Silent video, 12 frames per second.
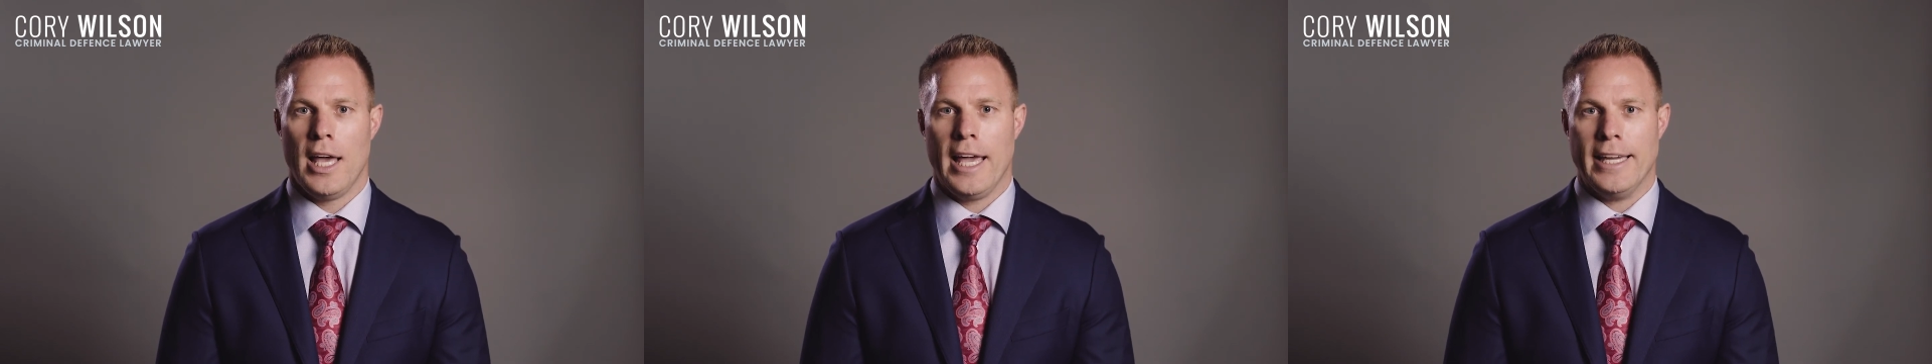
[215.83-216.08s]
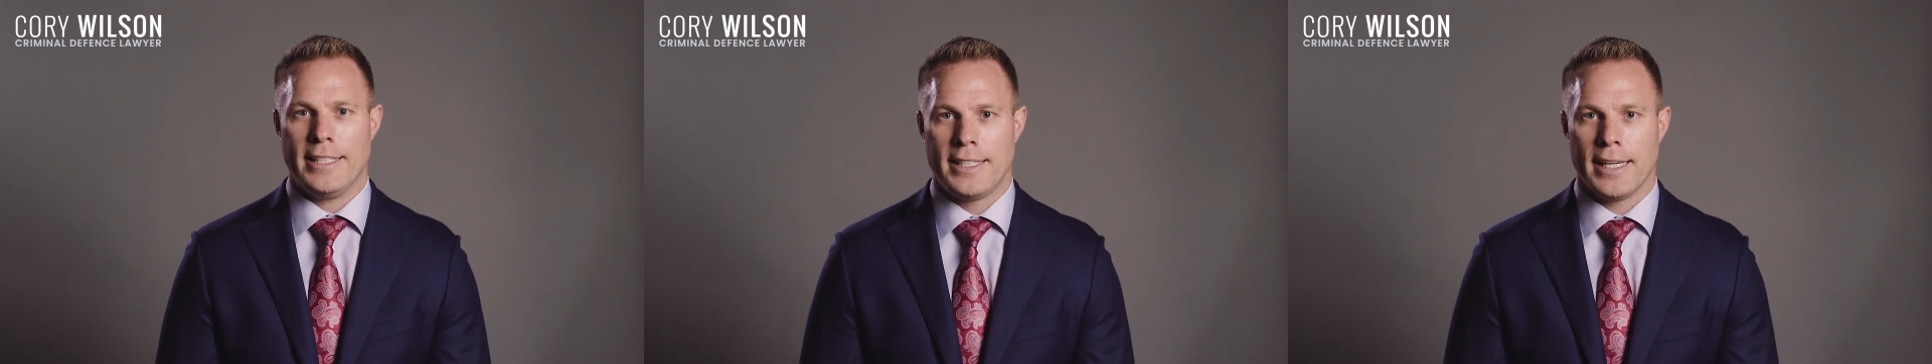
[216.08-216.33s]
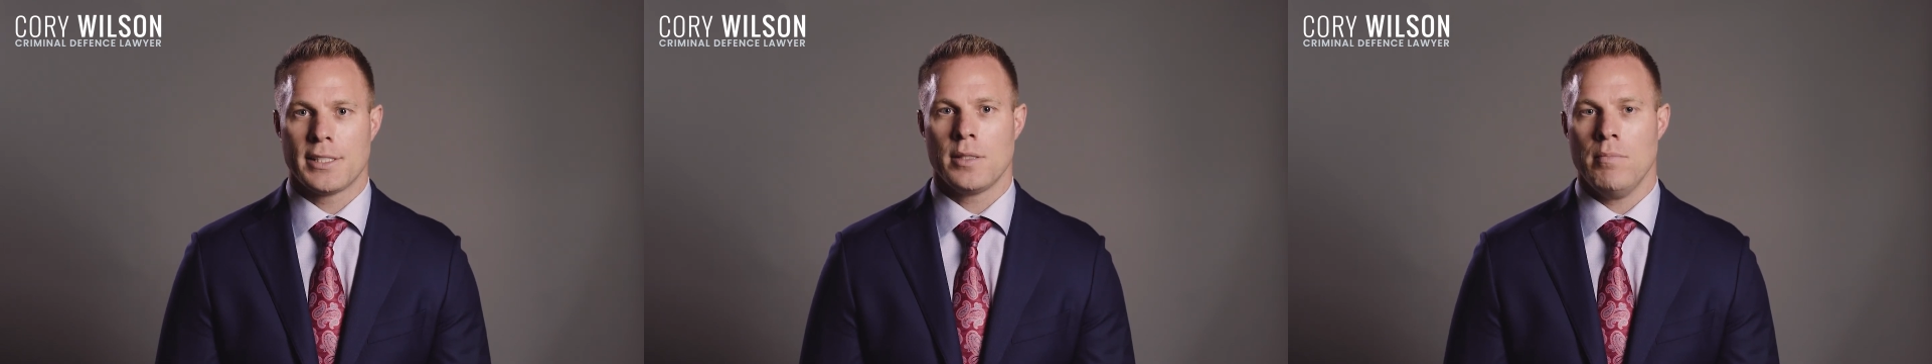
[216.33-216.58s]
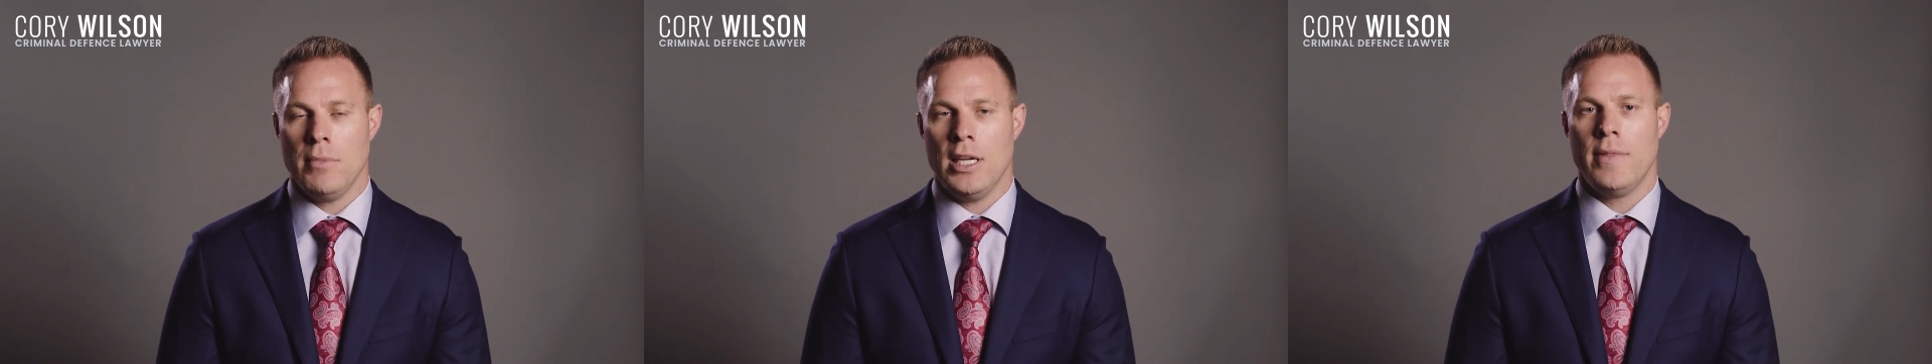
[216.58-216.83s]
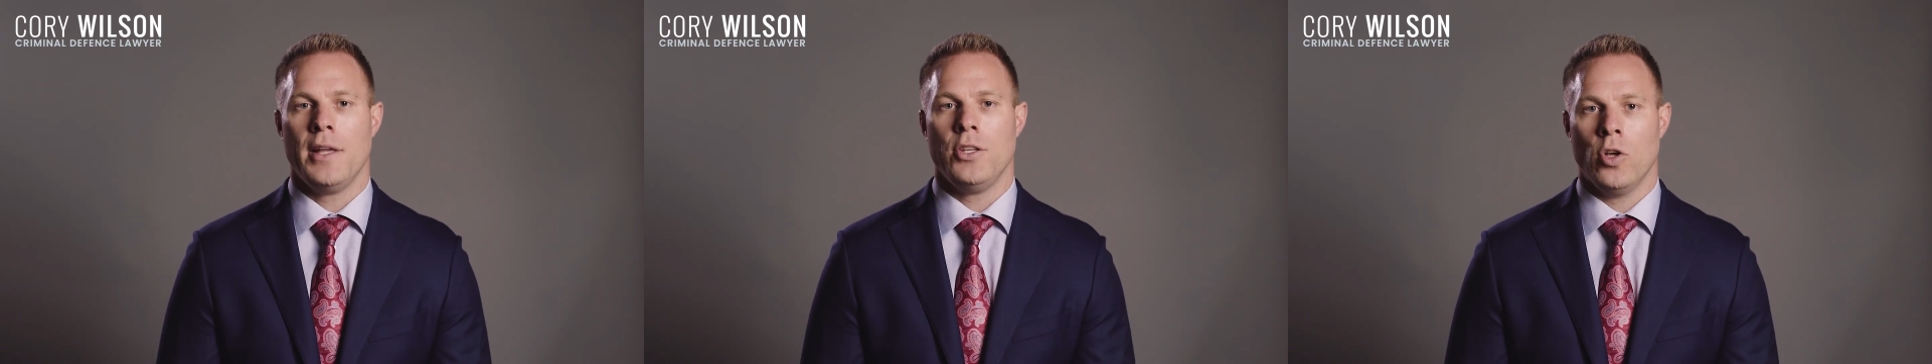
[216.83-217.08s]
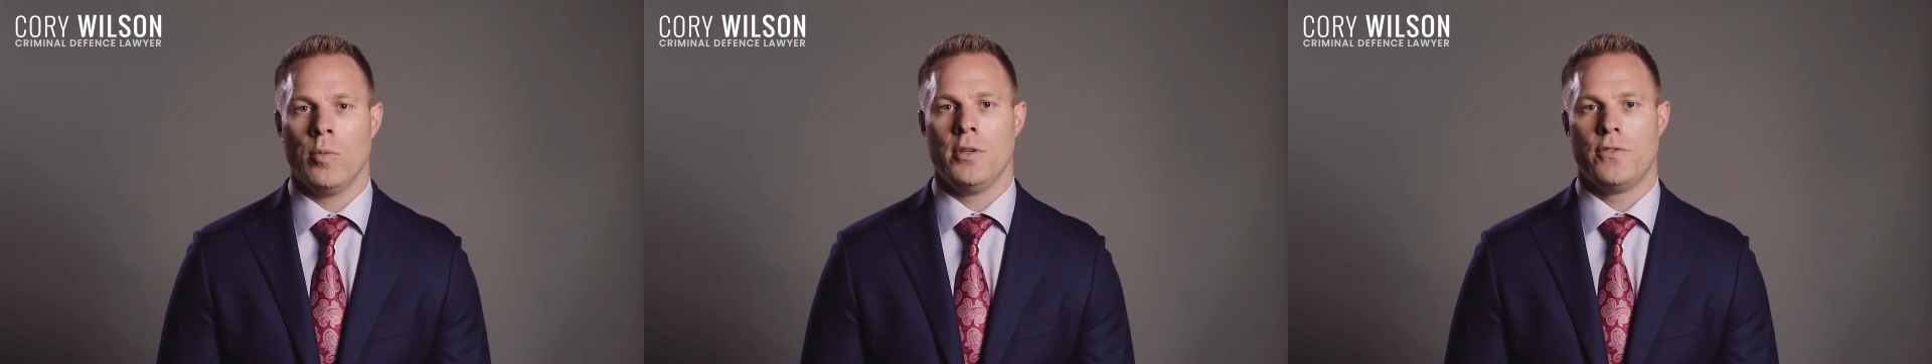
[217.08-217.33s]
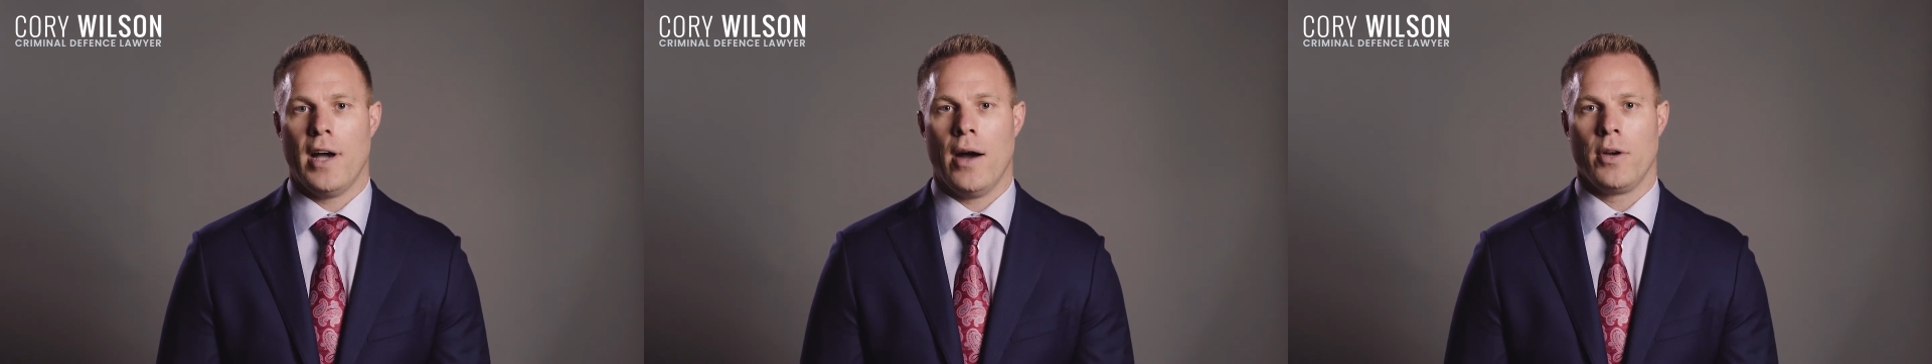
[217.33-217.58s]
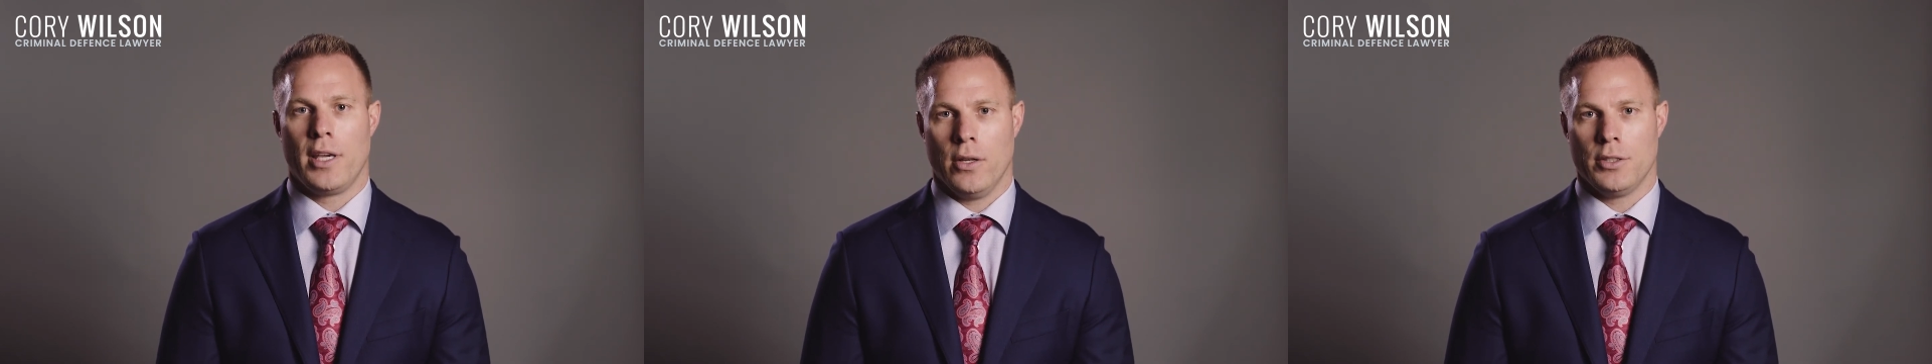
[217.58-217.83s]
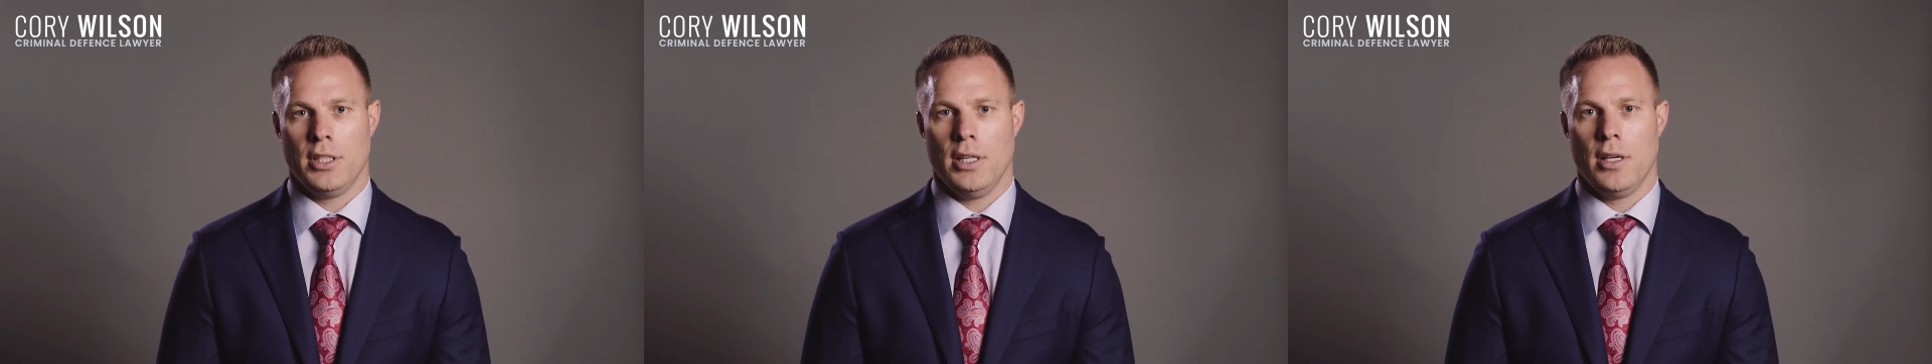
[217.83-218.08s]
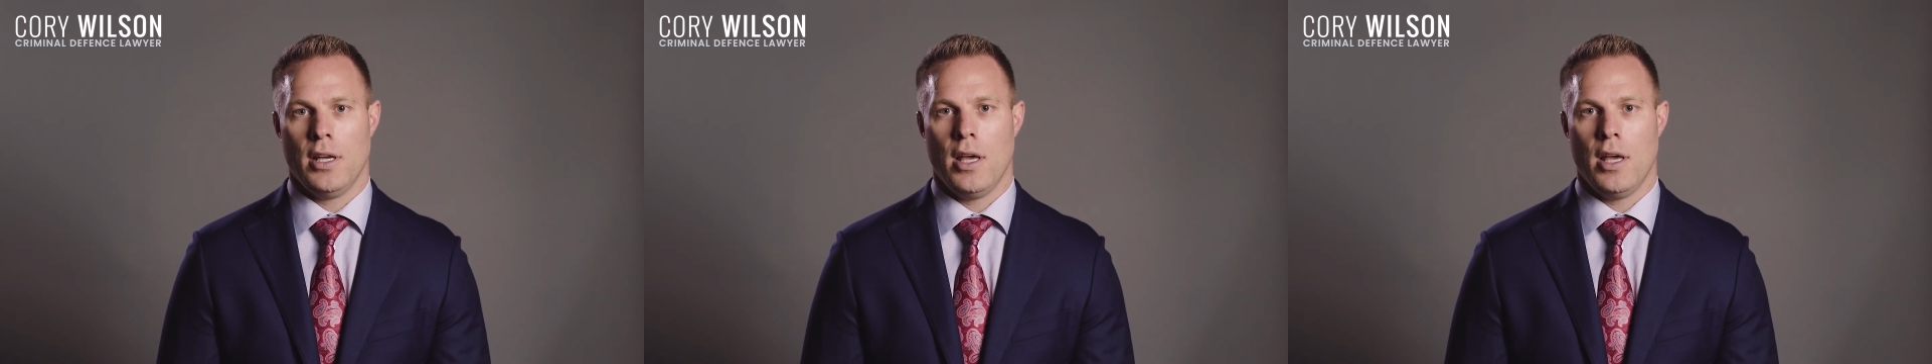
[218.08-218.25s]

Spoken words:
it doesn't mean that you'll be found guilty.